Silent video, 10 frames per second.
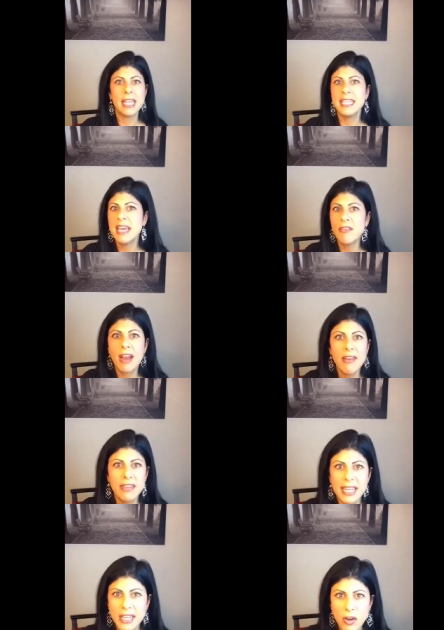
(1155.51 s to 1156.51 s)
never having
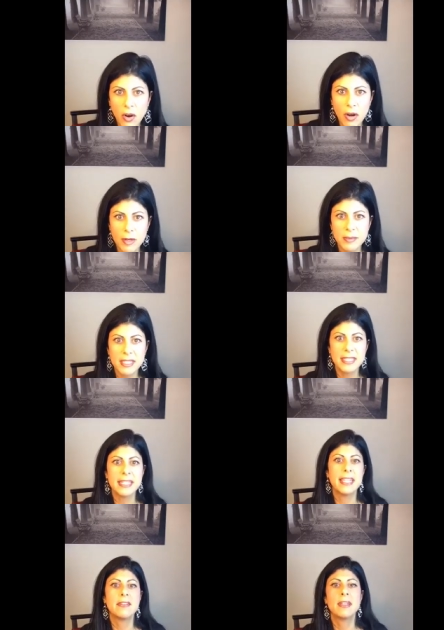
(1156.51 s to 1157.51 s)
any carbs
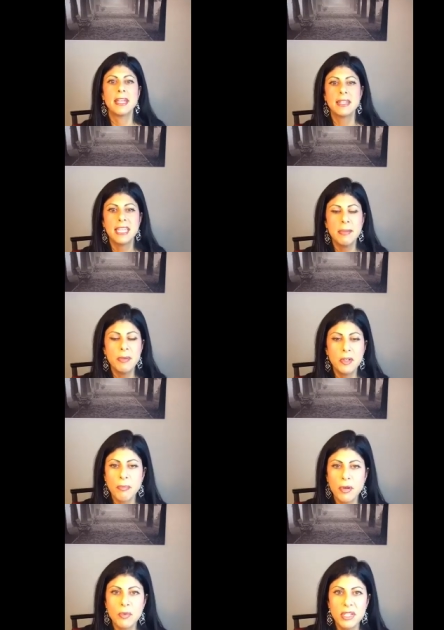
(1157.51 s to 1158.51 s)
and keeping your
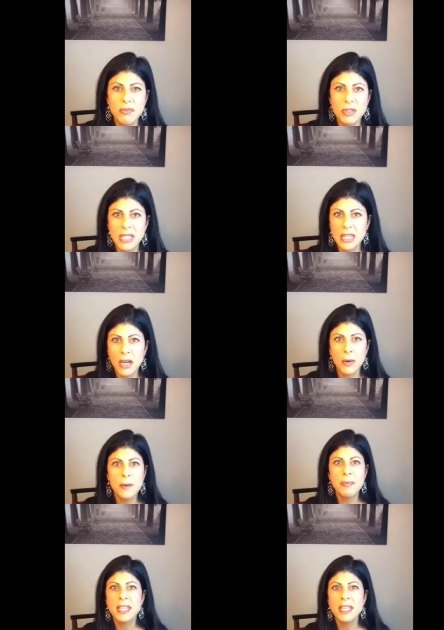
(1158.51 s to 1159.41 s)
protein really low.